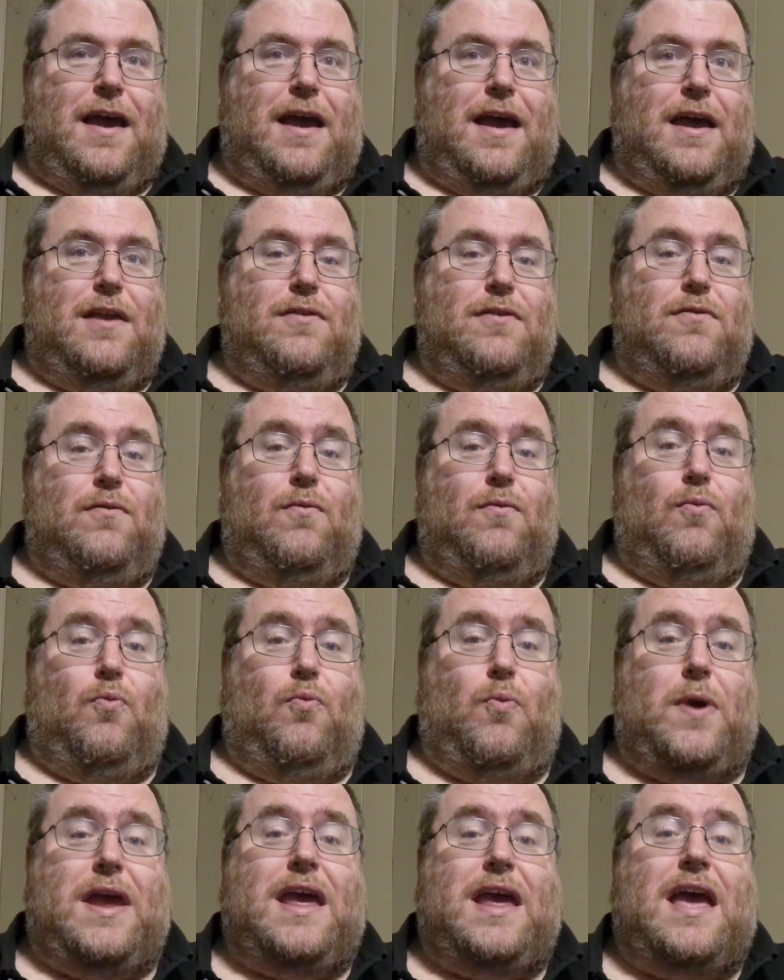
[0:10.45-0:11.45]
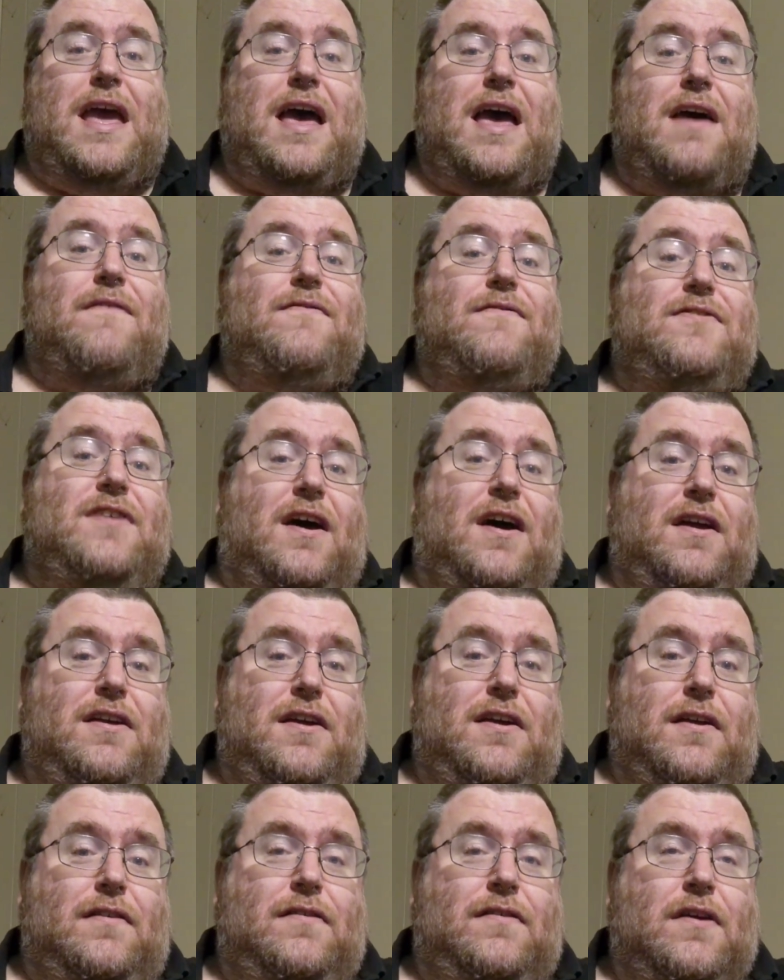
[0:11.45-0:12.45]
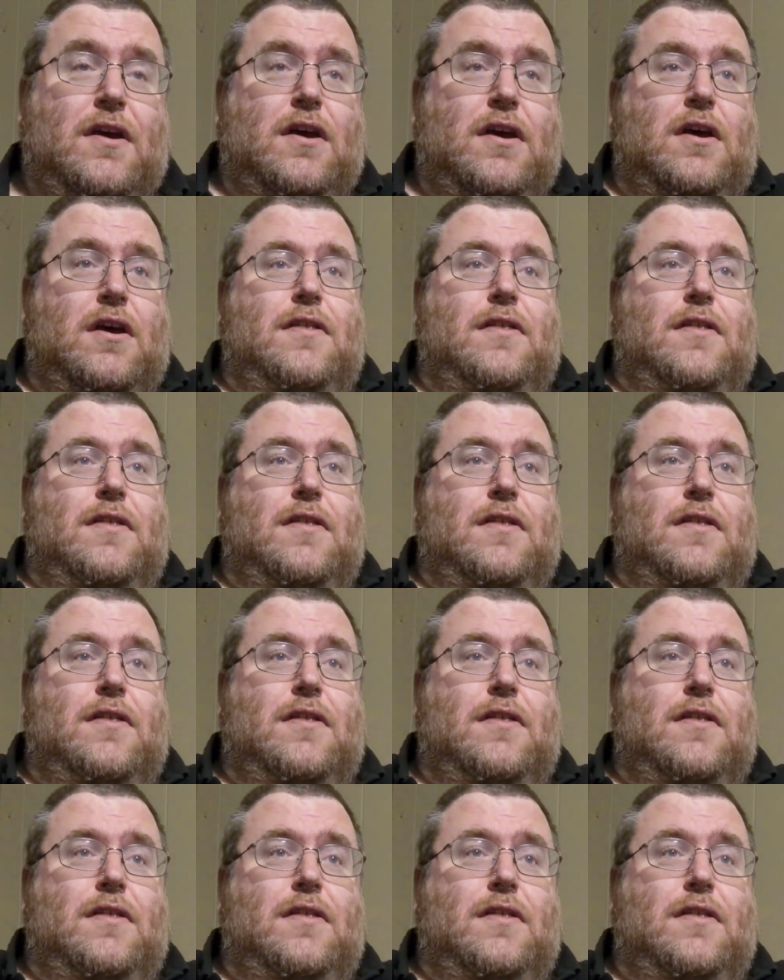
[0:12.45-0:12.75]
and we have done it.